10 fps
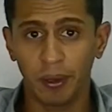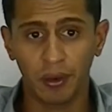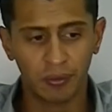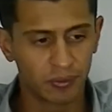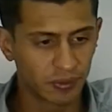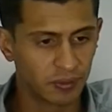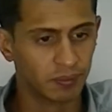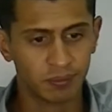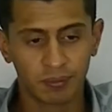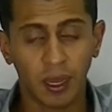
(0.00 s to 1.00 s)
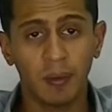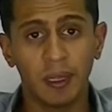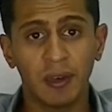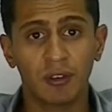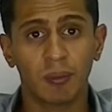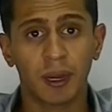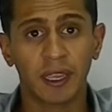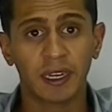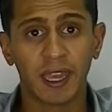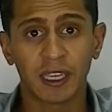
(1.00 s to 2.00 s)
But I mean, if you're
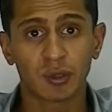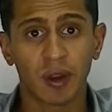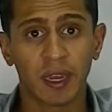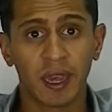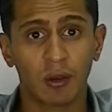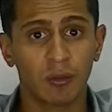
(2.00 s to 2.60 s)
buying a NAS right now,